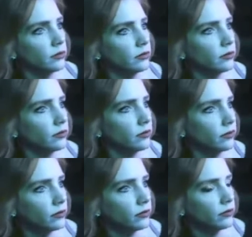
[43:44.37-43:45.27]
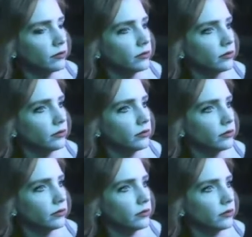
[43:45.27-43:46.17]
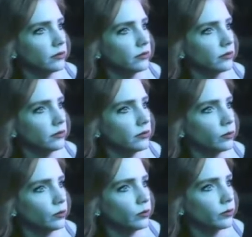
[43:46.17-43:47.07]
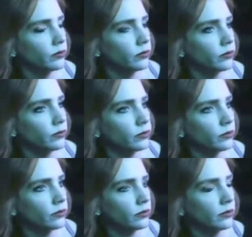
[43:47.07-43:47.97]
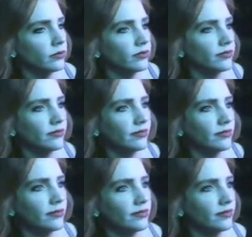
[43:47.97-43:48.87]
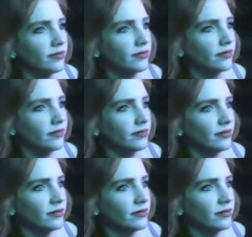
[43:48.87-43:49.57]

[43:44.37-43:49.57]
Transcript: (silent)